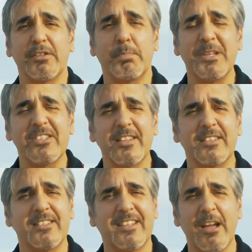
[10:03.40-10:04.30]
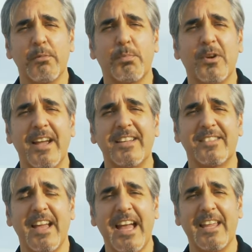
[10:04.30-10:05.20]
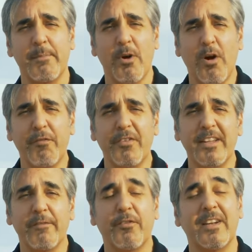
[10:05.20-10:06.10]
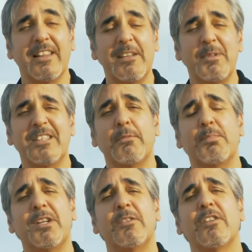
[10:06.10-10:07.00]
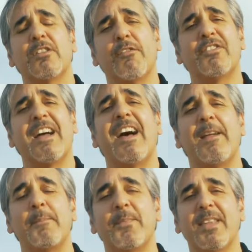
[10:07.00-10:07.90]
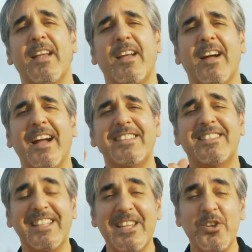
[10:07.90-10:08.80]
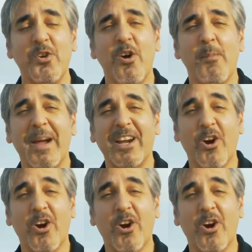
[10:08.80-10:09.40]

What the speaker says: a special discount price I am offering for a limited period of time. I see you on my